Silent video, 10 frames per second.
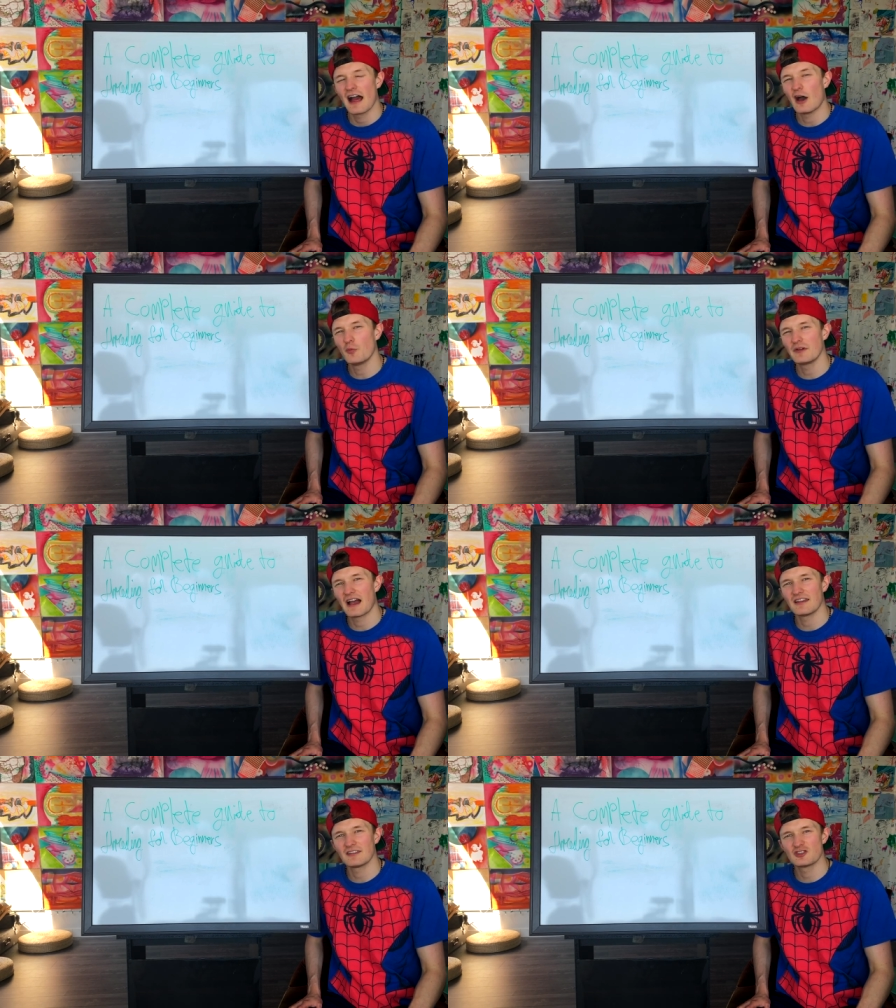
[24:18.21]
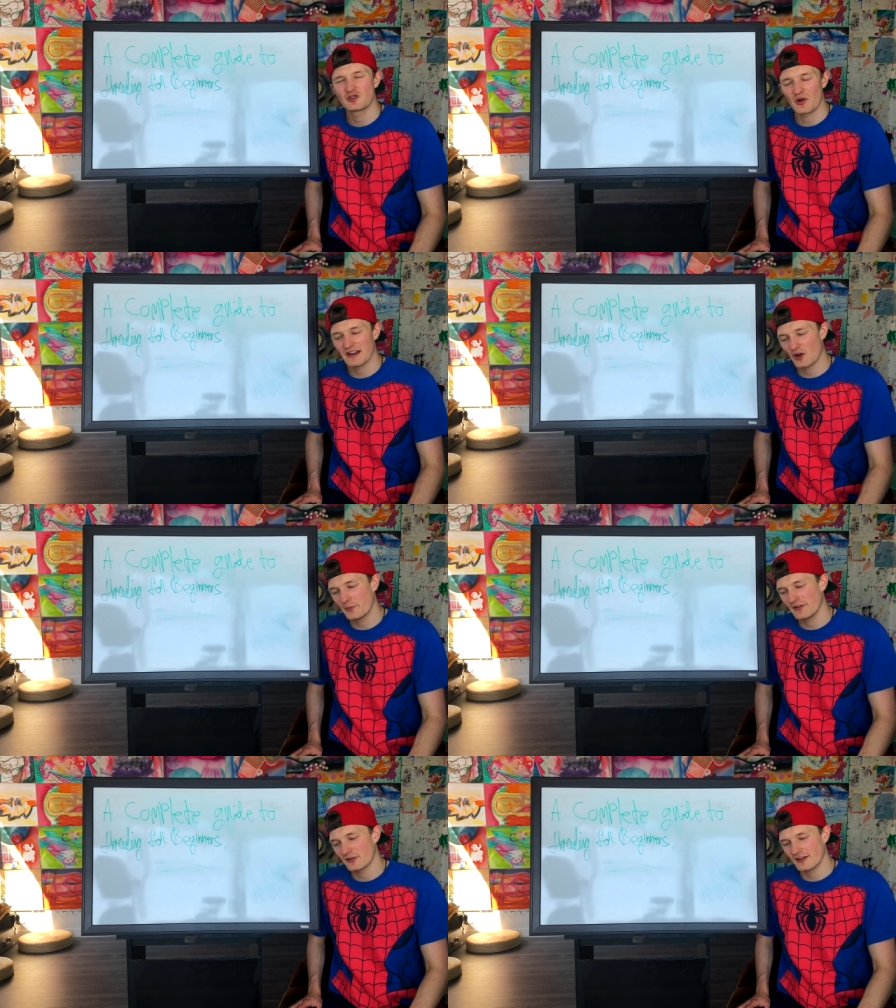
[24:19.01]
I hope you guys enjoyed it. I
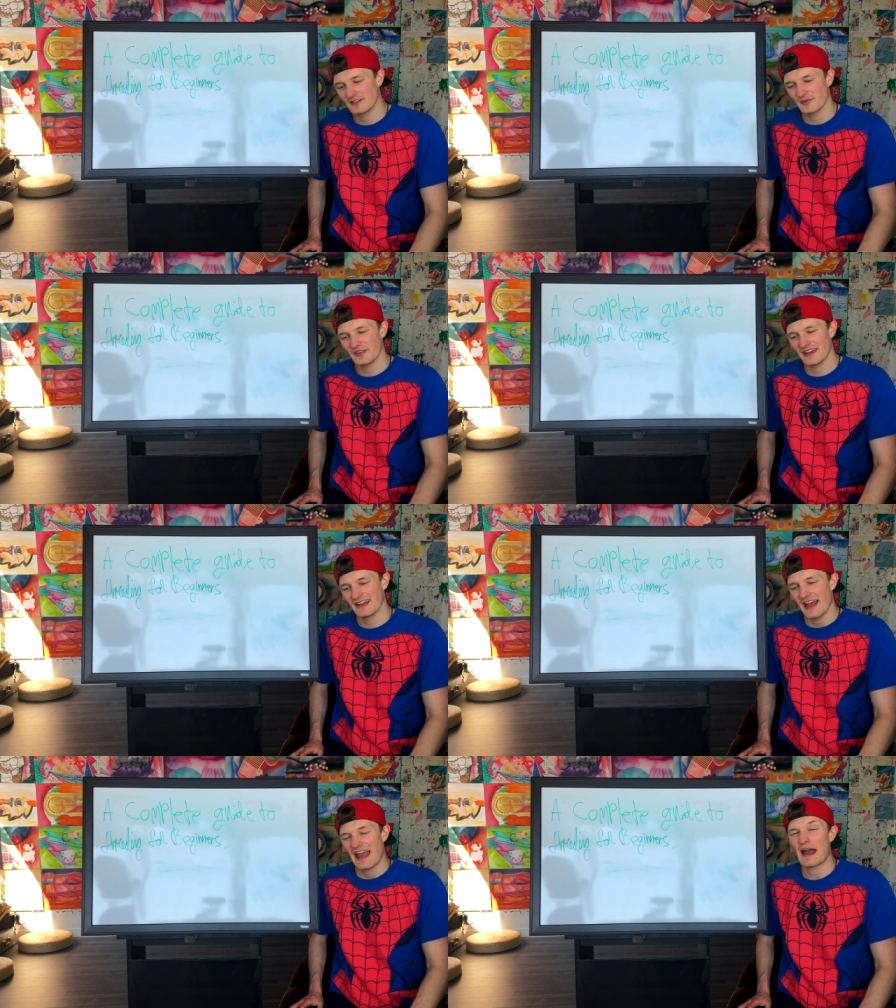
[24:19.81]
hope you learned something.